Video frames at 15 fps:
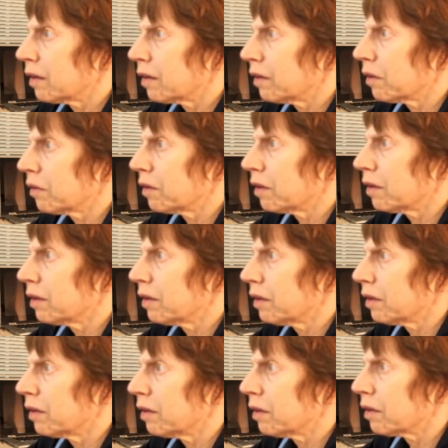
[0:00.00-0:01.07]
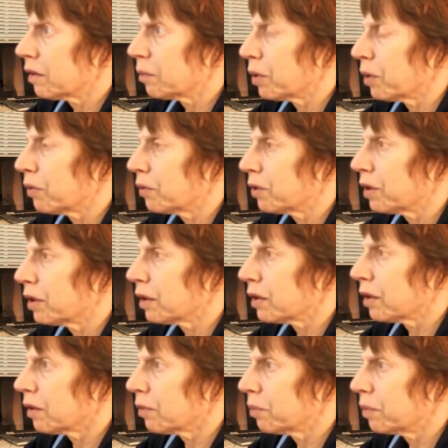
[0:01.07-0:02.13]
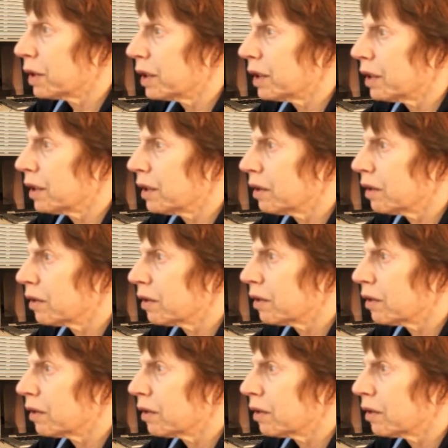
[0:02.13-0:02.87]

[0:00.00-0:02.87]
So this is component LLP,